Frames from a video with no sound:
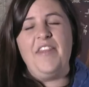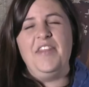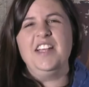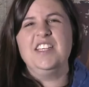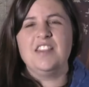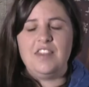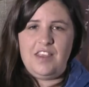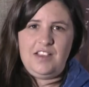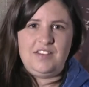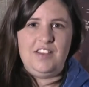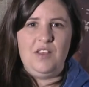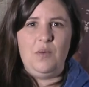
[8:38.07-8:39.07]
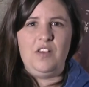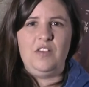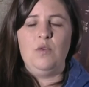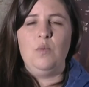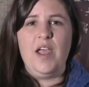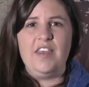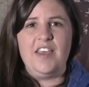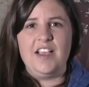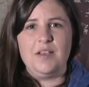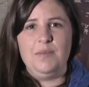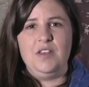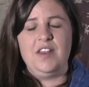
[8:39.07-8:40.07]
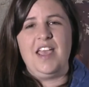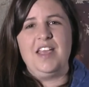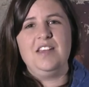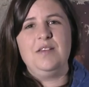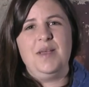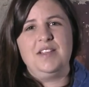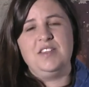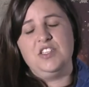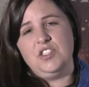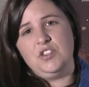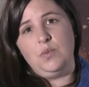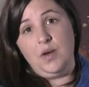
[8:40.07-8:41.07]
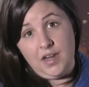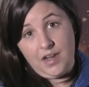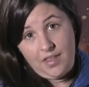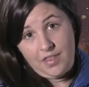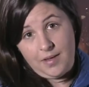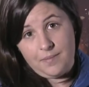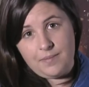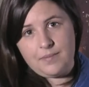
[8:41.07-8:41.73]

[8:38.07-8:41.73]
and they did things in the world and the way they communicated messages to one another.